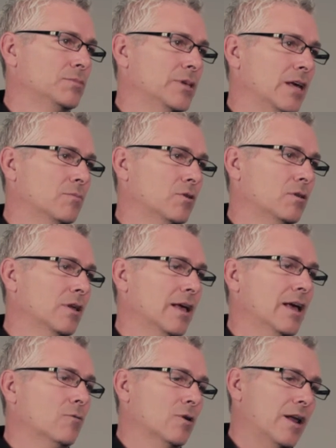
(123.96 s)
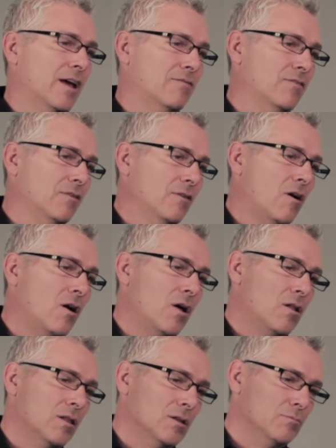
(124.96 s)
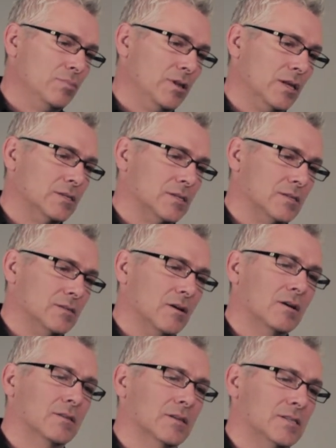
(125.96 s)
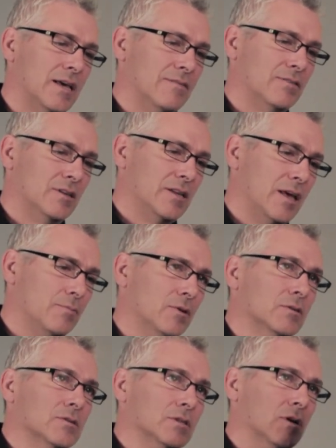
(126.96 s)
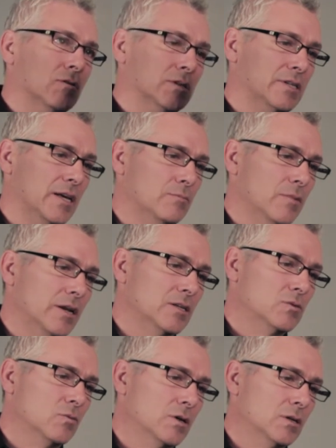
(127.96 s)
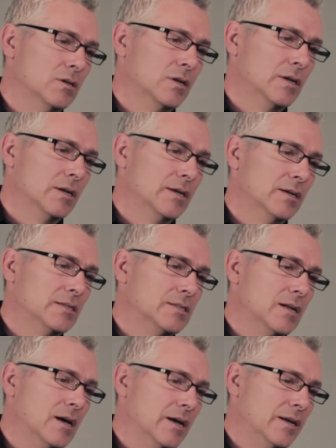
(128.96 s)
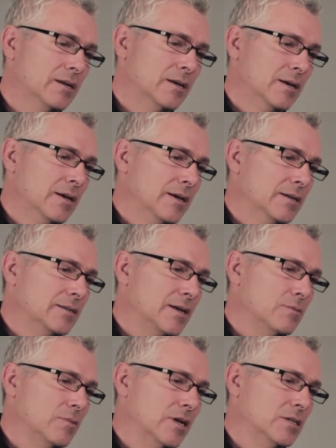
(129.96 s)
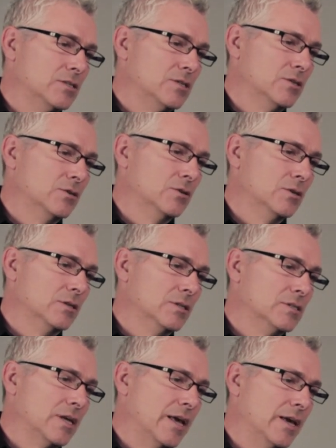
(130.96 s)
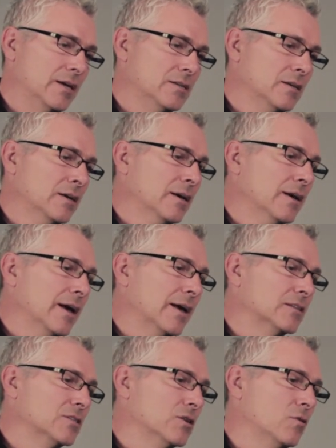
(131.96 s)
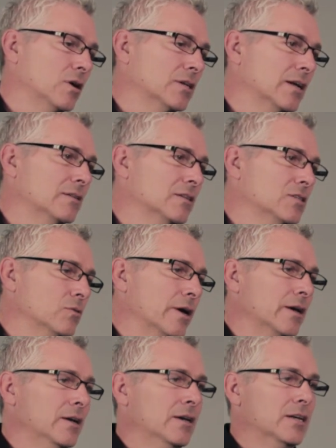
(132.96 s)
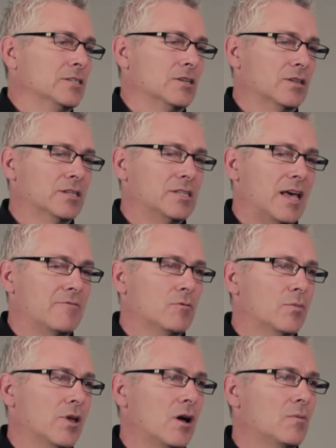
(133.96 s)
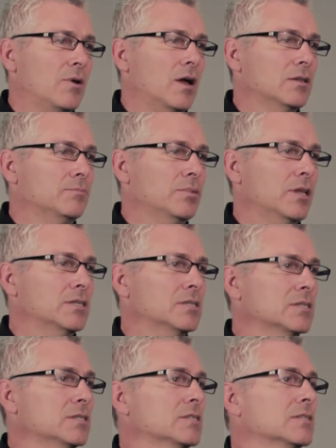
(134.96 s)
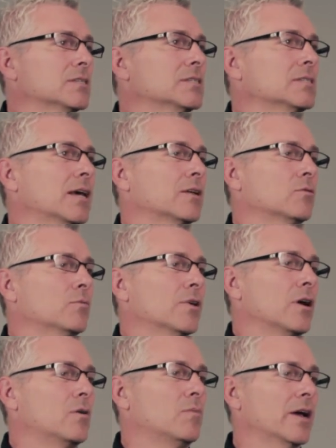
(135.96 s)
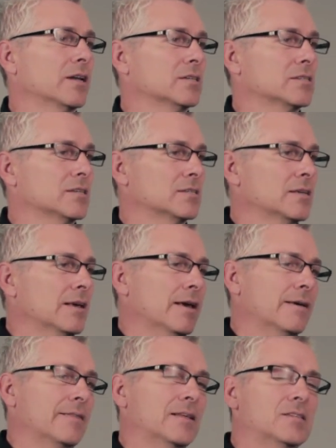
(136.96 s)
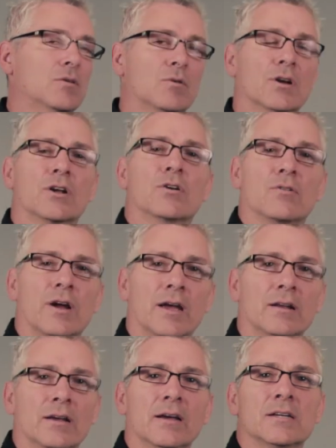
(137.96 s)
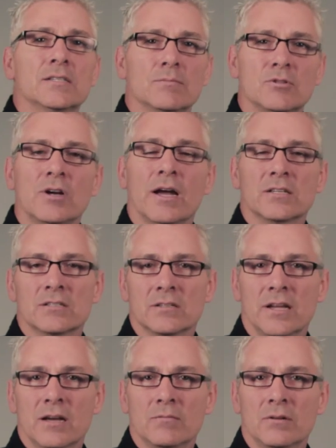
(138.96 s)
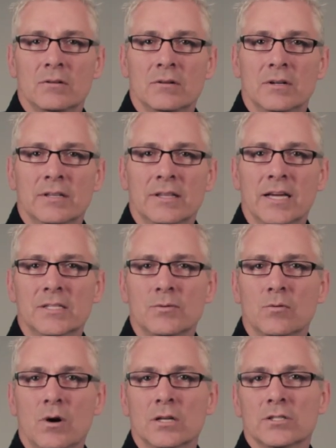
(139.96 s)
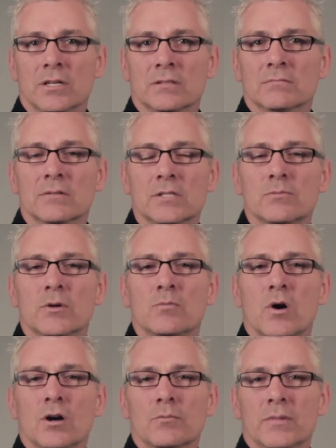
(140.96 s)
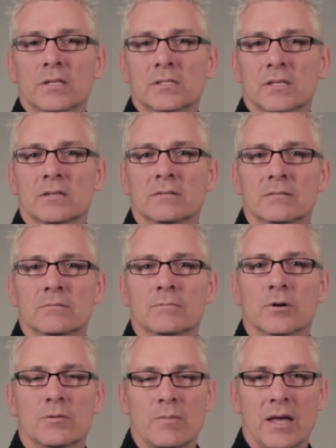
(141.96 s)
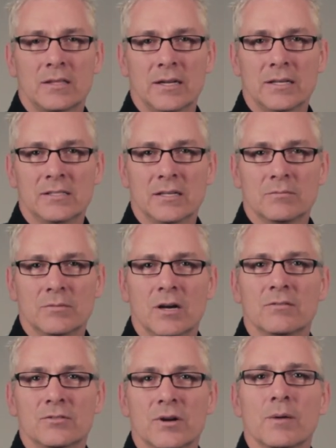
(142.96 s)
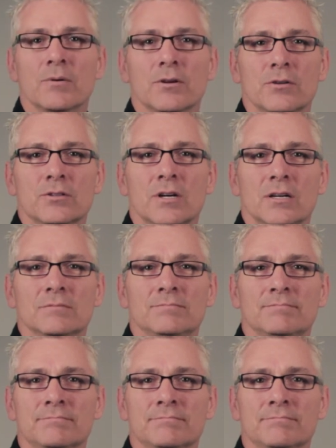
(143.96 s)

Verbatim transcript: table, and we're going to have all pluses on this half of the table. So 10 minus 1 is 9. 10 minus 2 is 8, and so on down this way. So this half will be all pluses, this side will be all minuses, and that's how we're going to create a subtraction table. Thanks for watching. This has been Mark Minson with Mathnasium of Draper, Utah.